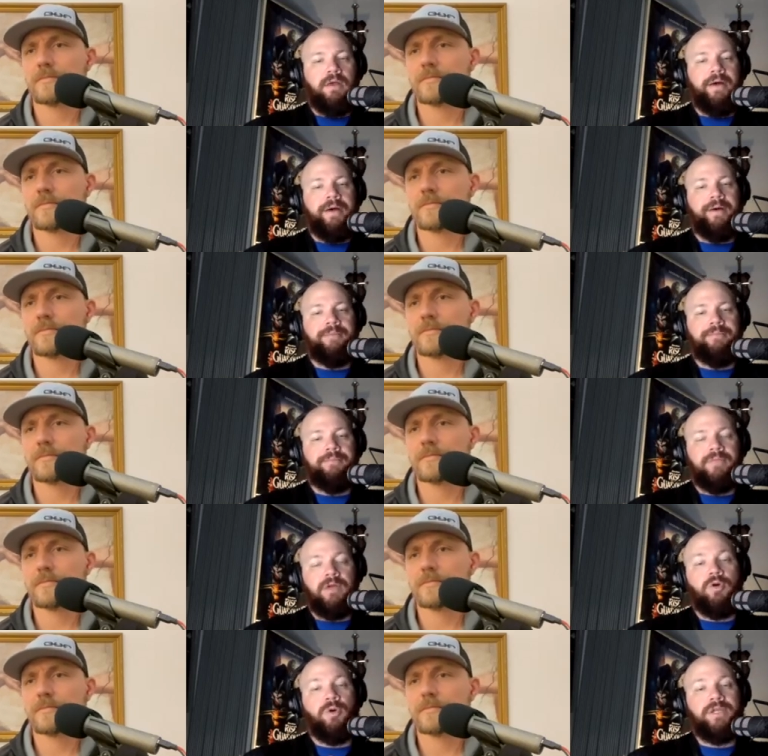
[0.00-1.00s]
Speaker 1: um
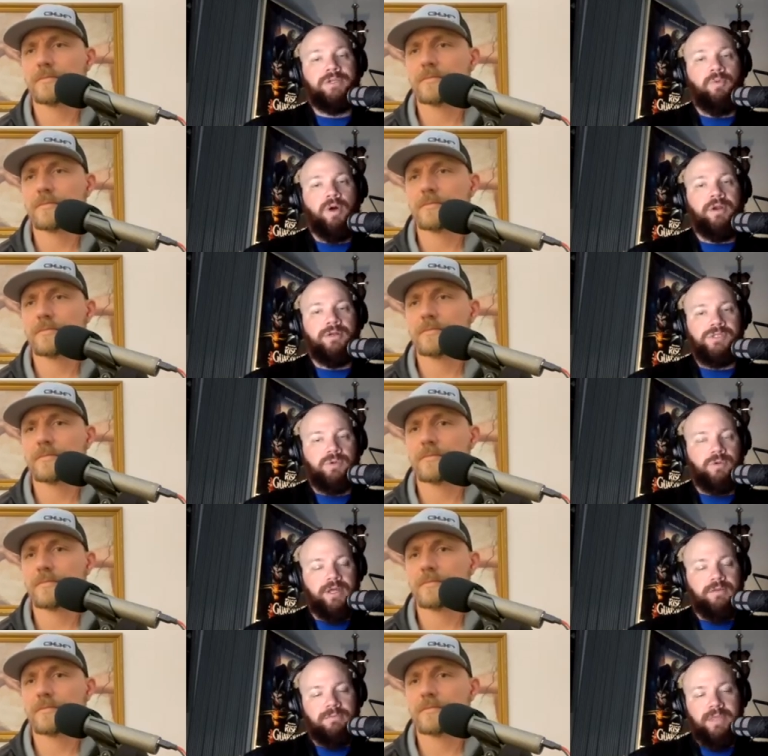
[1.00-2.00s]
according to one
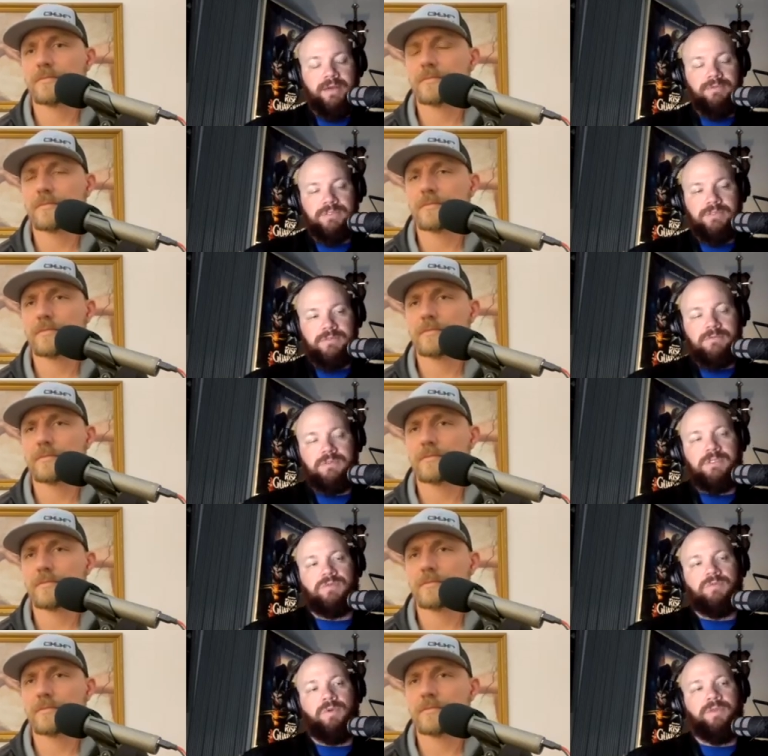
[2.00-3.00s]
historian that was
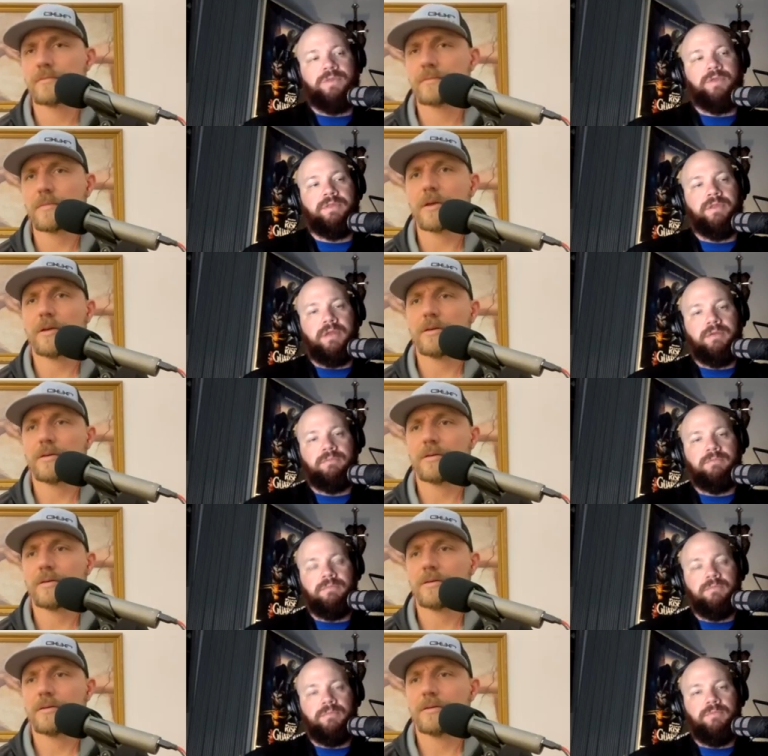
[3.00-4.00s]
just one thing that i
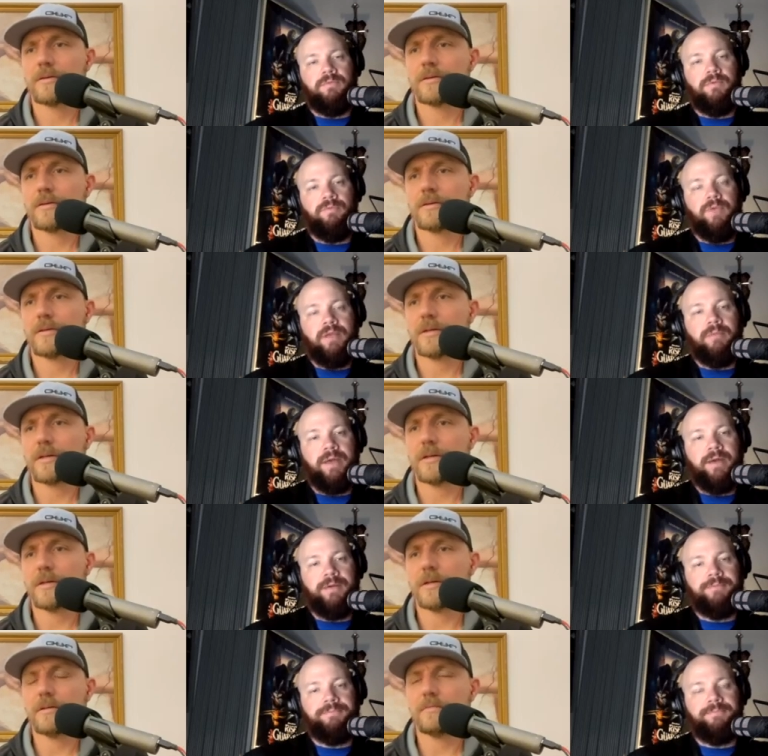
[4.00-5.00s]
read
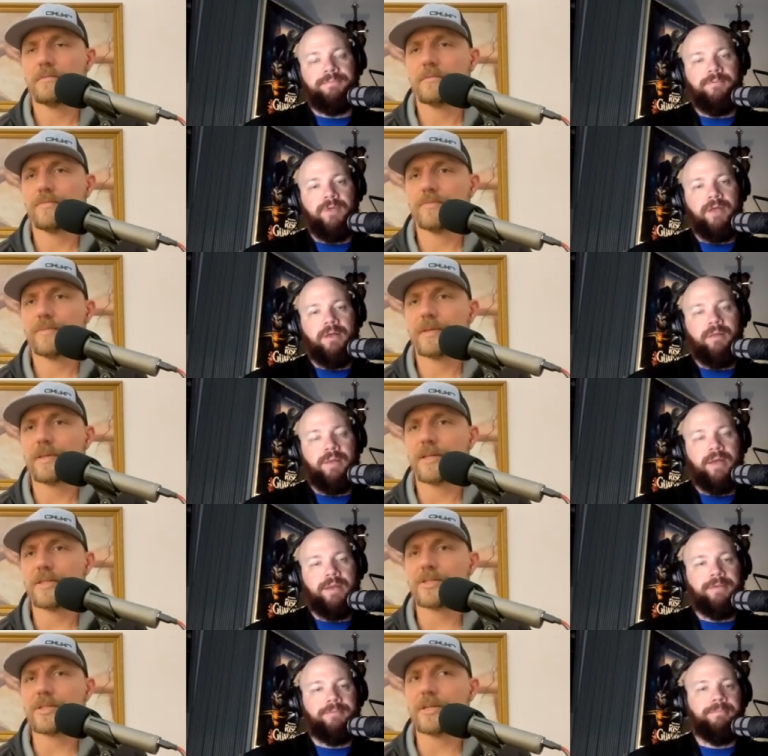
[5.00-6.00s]
about him right,
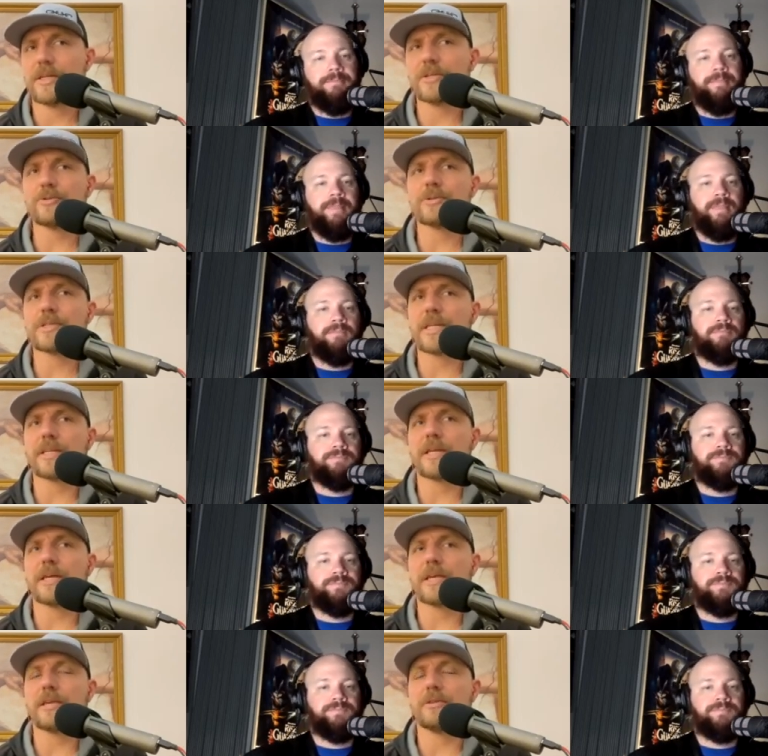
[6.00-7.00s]
about it's it.
Speaker 2: interesting
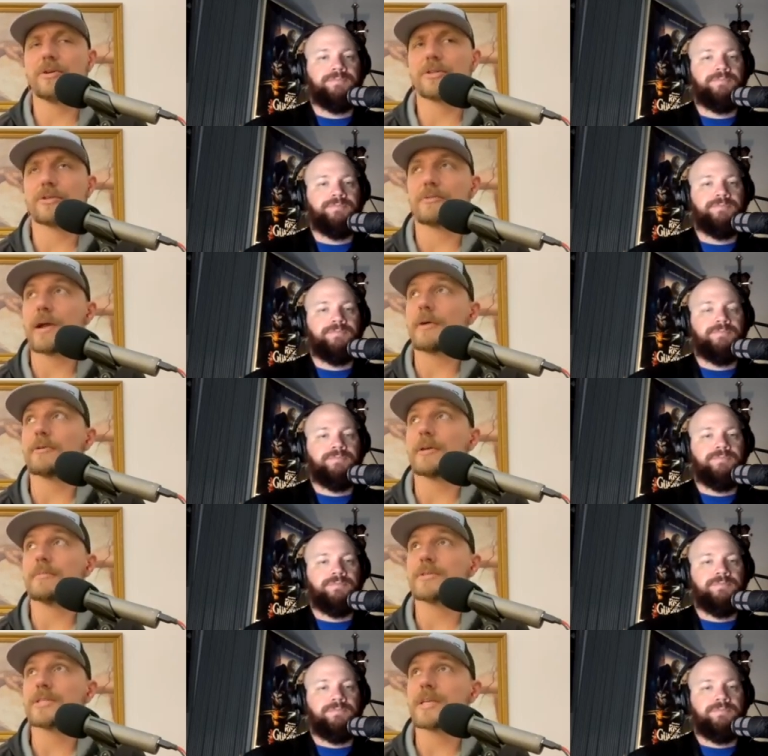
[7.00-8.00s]
that he looked around
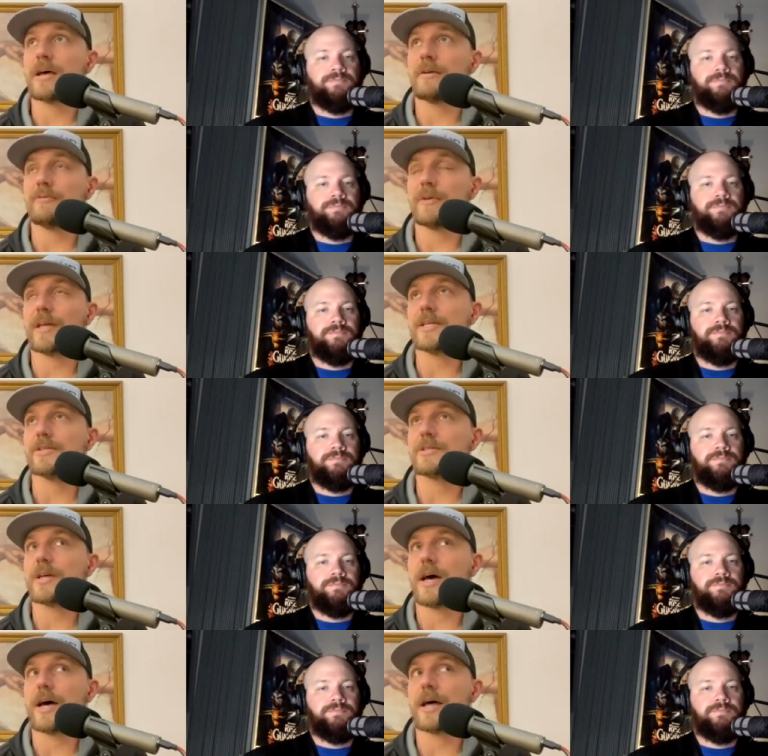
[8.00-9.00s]
himself and he
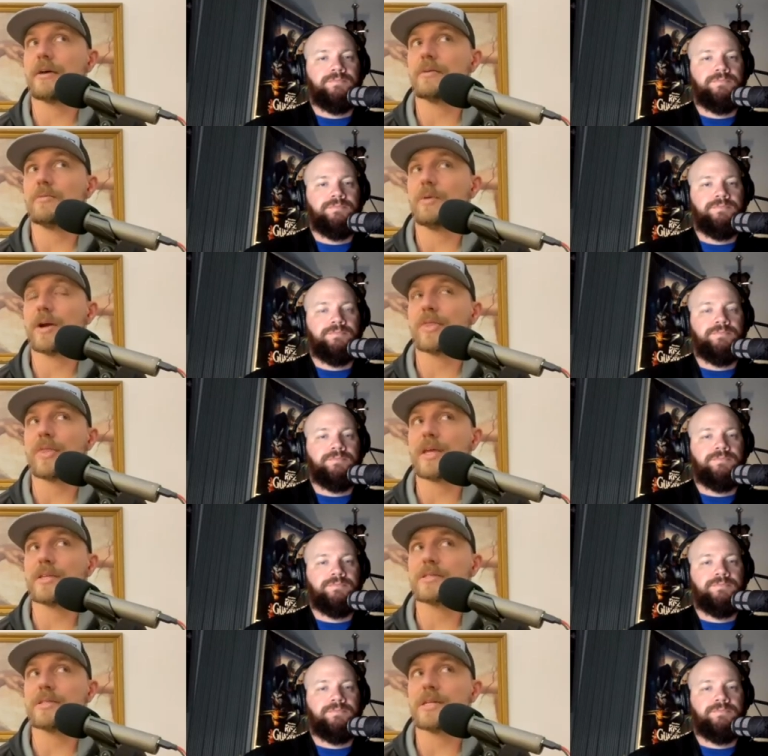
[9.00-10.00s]
saw where
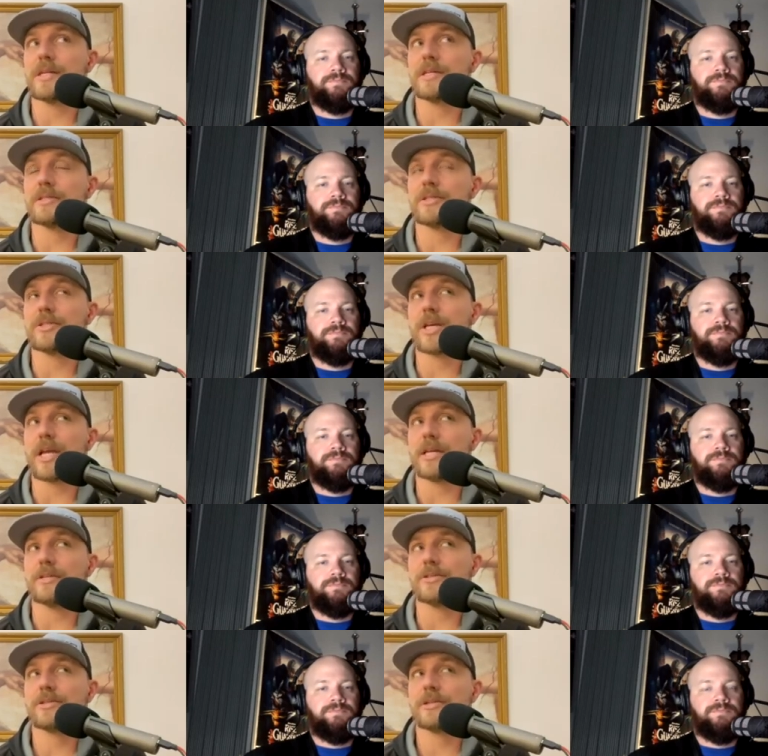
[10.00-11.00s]
things needed to
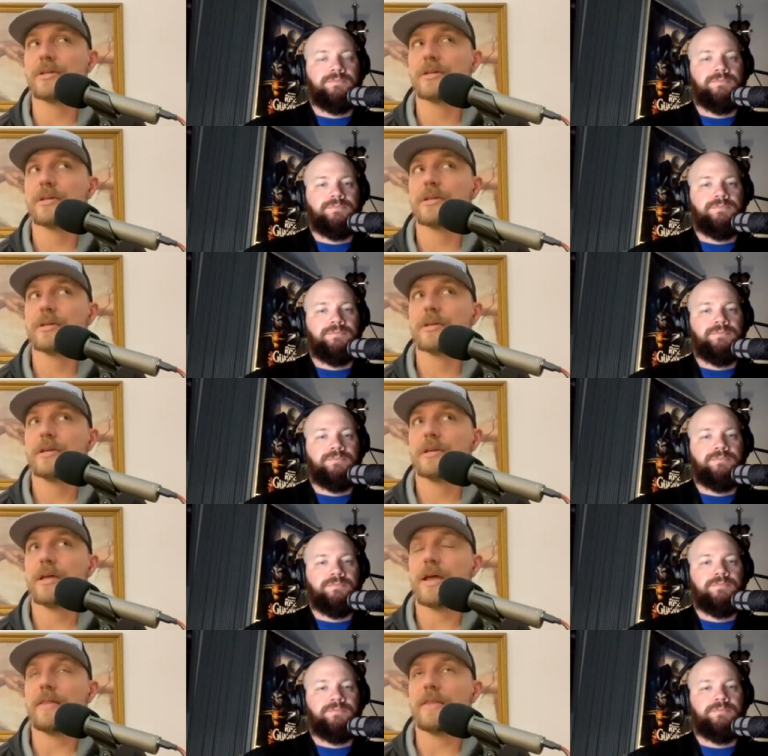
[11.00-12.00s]
change. And